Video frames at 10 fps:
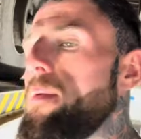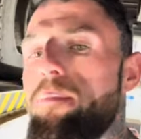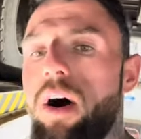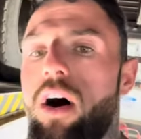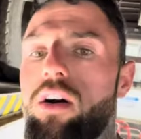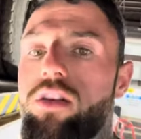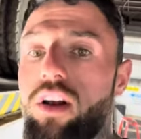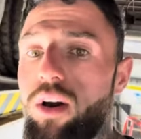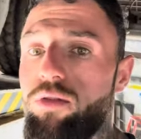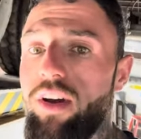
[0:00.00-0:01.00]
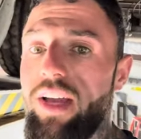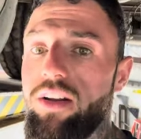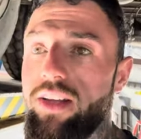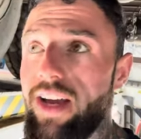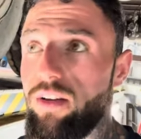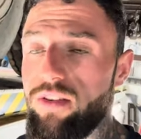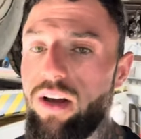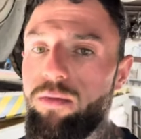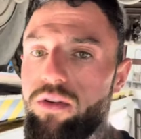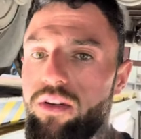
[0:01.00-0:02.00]
mark the load rating on the
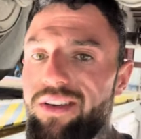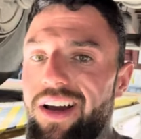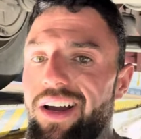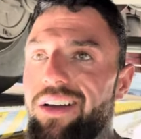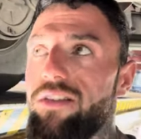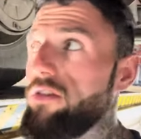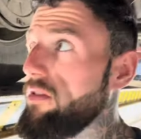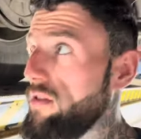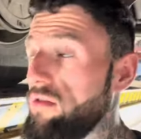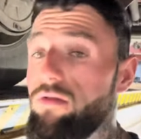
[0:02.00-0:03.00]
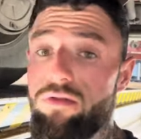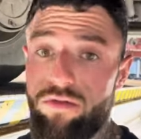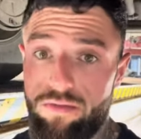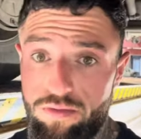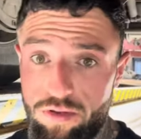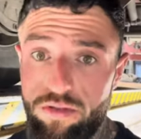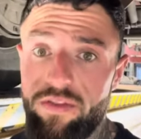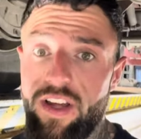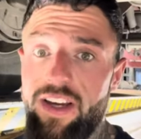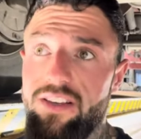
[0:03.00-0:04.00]
outside wheel of the tyres to prove
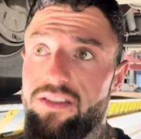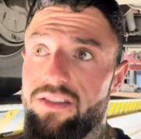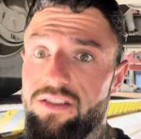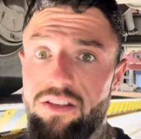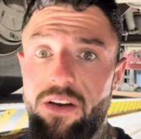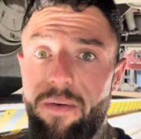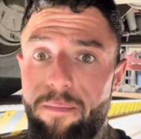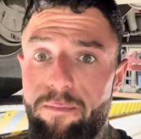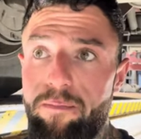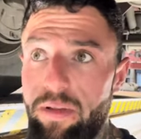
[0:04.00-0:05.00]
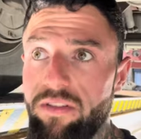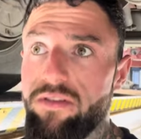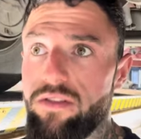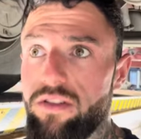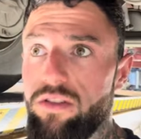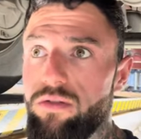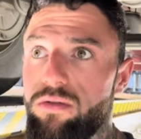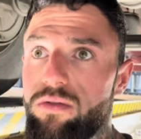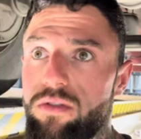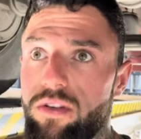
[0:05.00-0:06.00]
that it's built
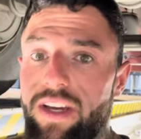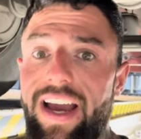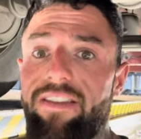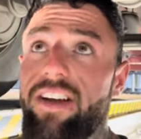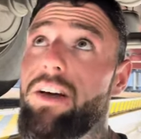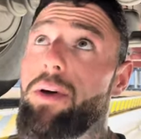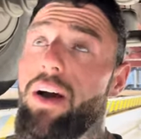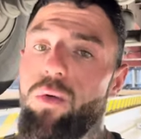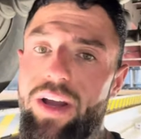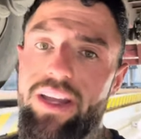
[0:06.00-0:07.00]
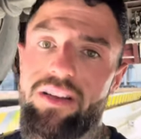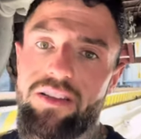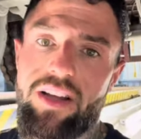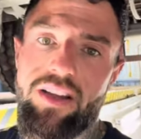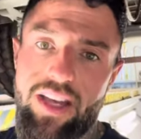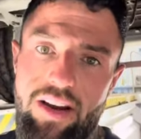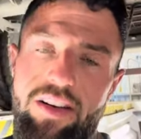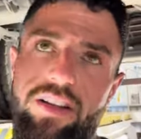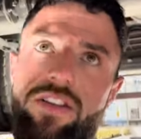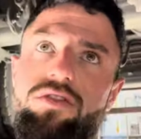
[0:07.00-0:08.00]
to carry the amount of weight that they carry
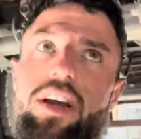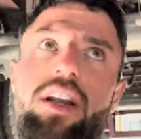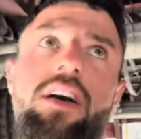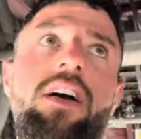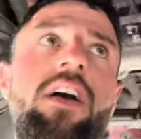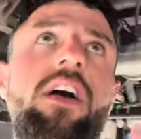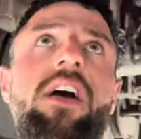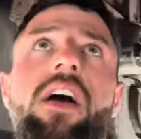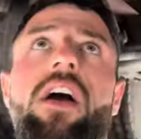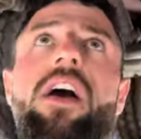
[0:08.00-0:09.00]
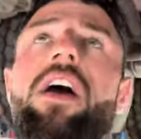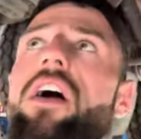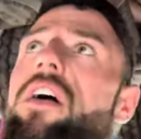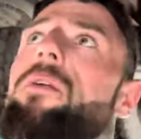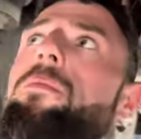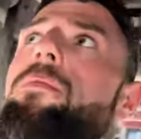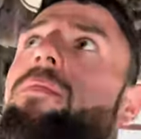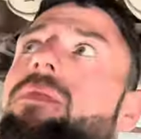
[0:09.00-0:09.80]
in this trailer. Um,